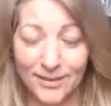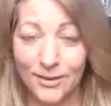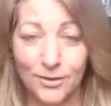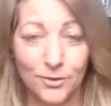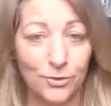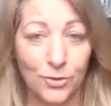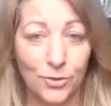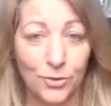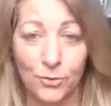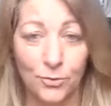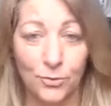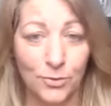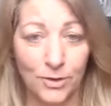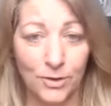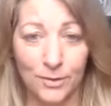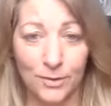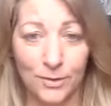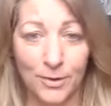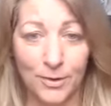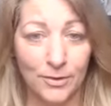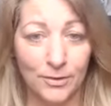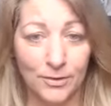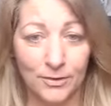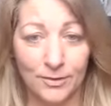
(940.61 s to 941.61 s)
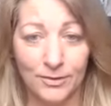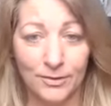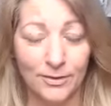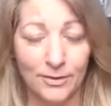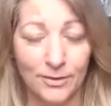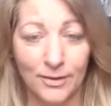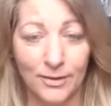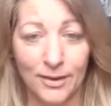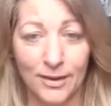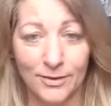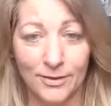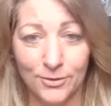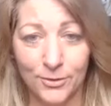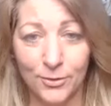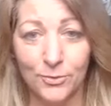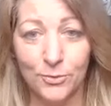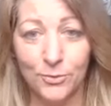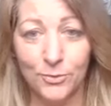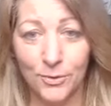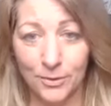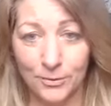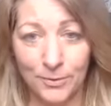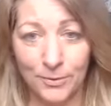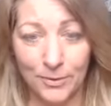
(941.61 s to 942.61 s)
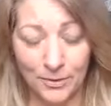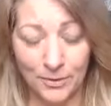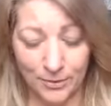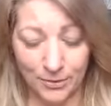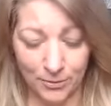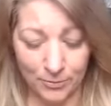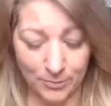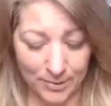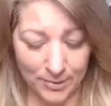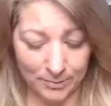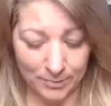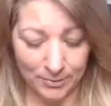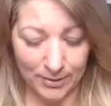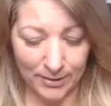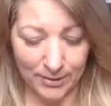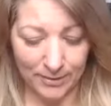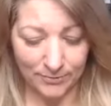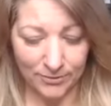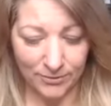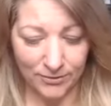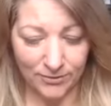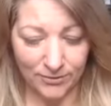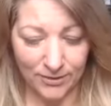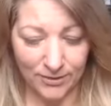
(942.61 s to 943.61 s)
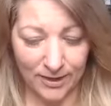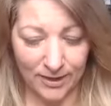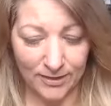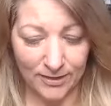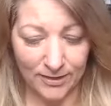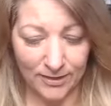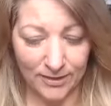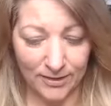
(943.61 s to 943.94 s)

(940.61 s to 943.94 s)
Don't worry about it. And don't worry about other people have to say.